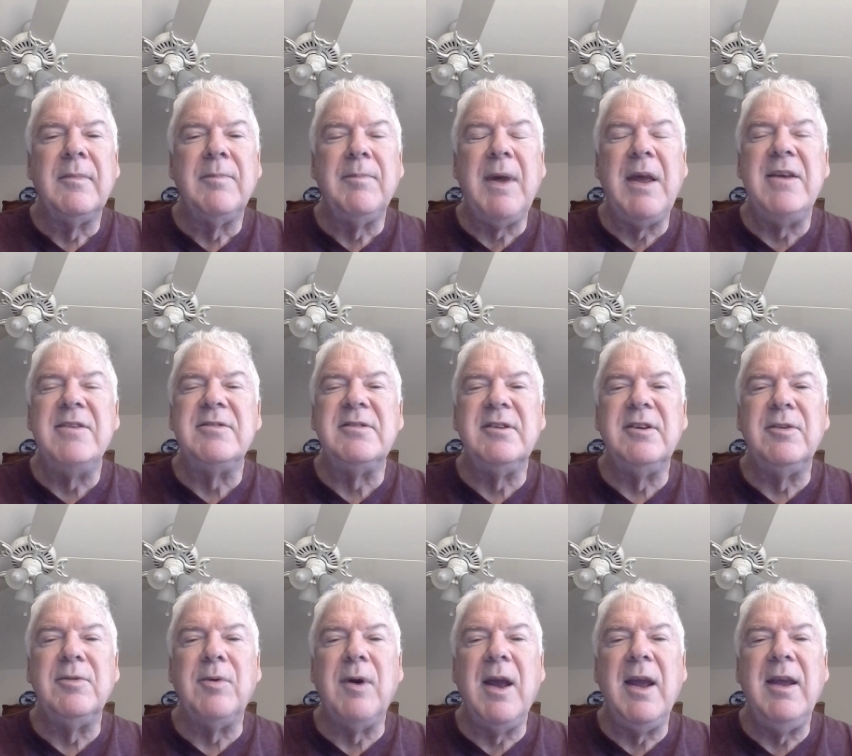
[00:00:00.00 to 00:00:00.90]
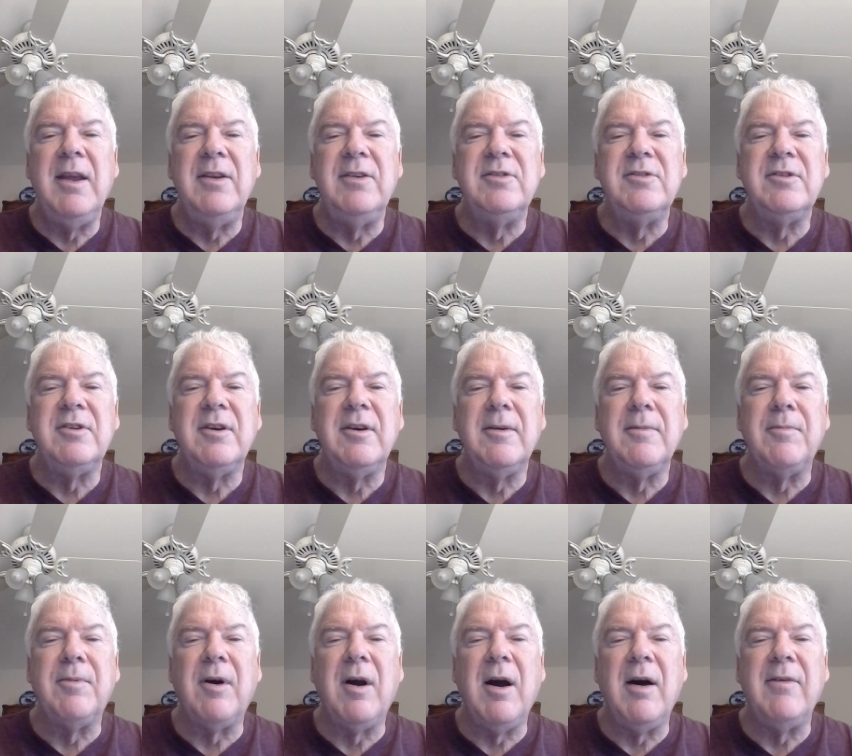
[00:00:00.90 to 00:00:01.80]
basin and range
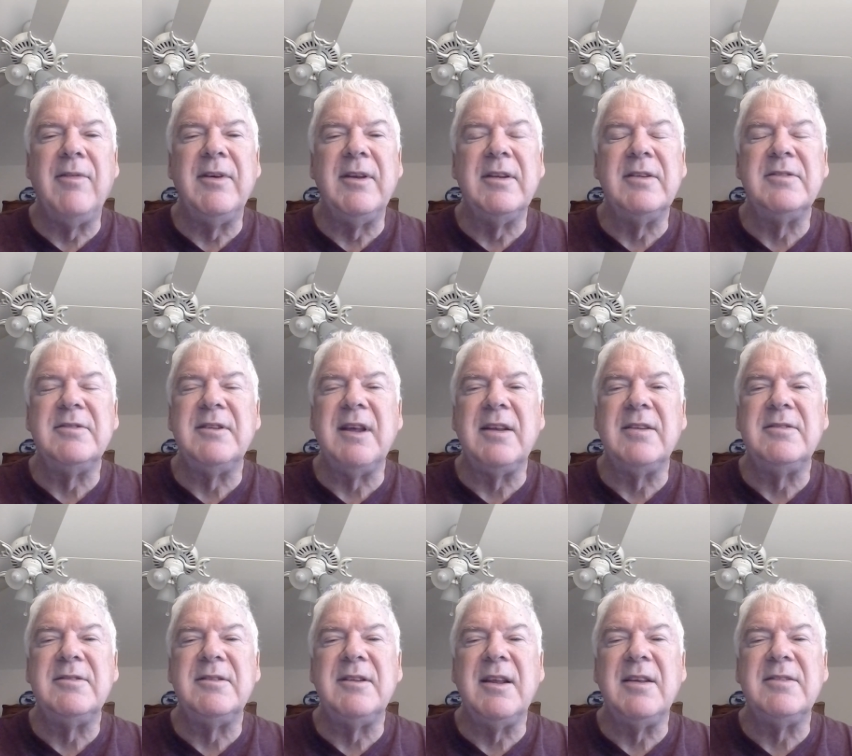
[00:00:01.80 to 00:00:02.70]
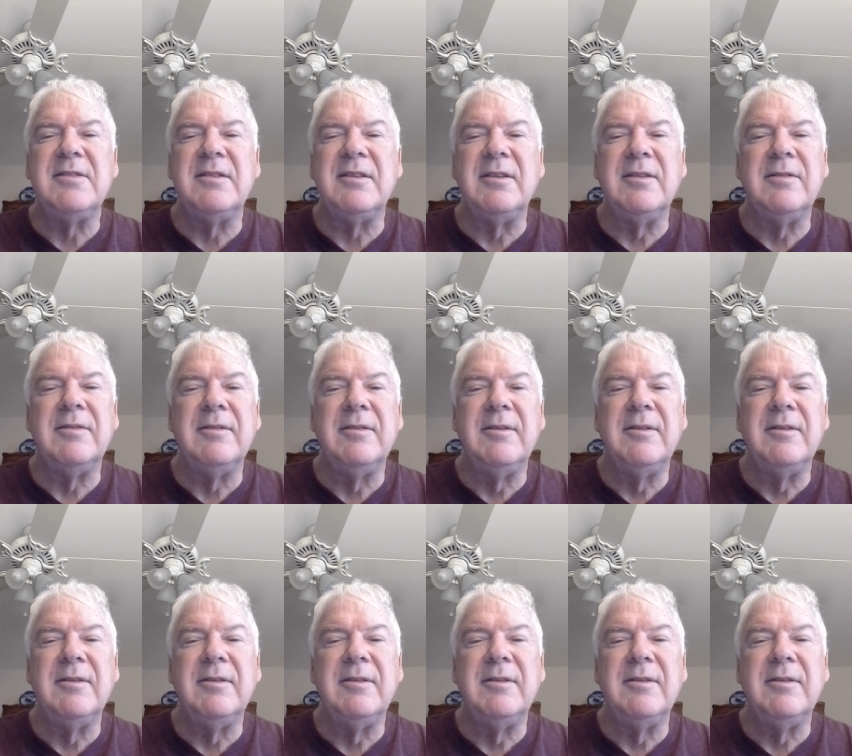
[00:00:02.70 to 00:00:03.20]
province, that's a